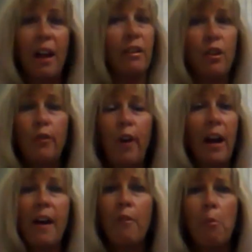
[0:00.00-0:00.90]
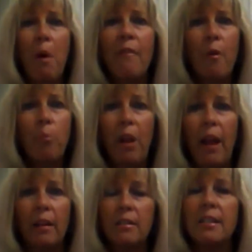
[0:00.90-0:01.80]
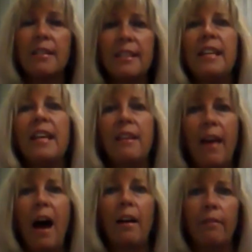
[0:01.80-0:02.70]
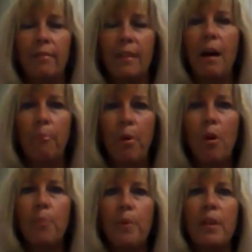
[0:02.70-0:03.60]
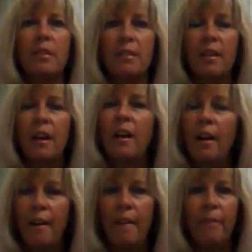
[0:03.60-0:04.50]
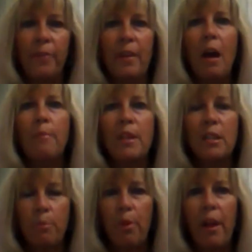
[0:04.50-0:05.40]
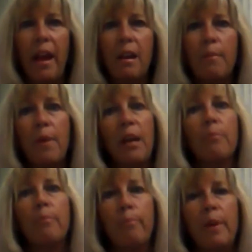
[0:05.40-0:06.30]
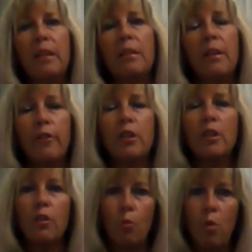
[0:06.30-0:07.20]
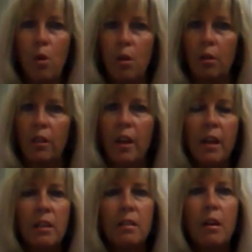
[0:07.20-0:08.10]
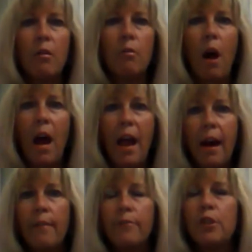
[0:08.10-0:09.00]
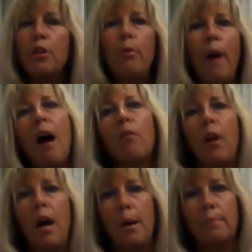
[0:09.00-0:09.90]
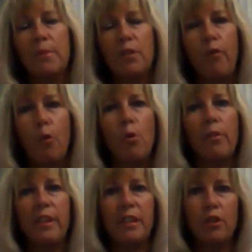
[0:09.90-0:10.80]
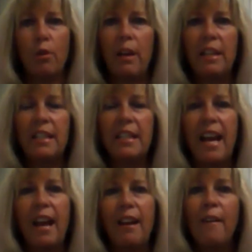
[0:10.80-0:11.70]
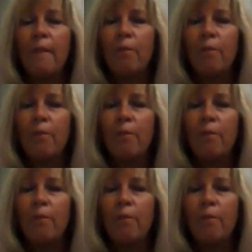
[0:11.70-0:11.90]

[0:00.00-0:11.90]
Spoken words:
you've got to have a profit plan to see that purpose come into play and make a big difference in the world. So I have two outcomes for this training day.